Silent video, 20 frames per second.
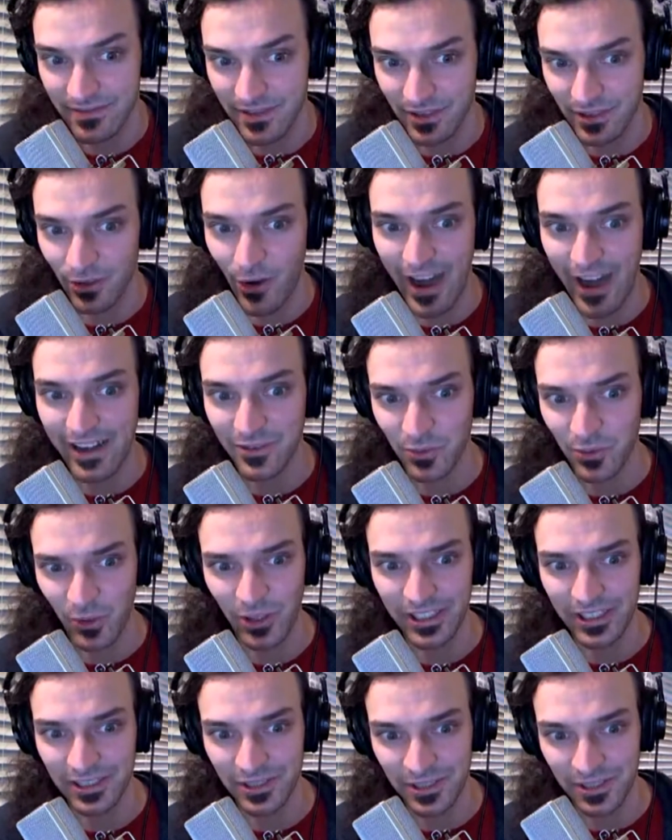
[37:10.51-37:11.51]
the Grand
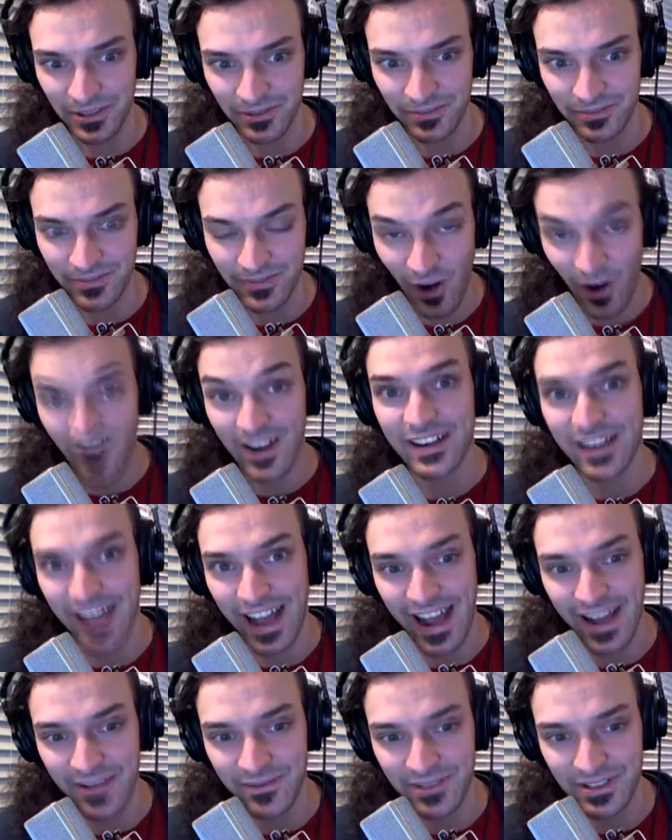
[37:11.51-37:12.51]
Royal
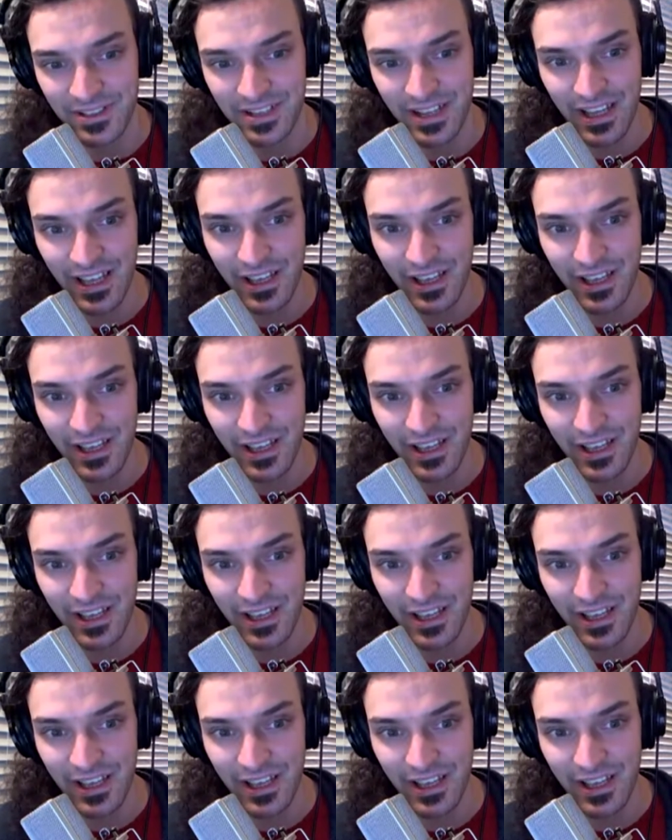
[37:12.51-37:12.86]
archives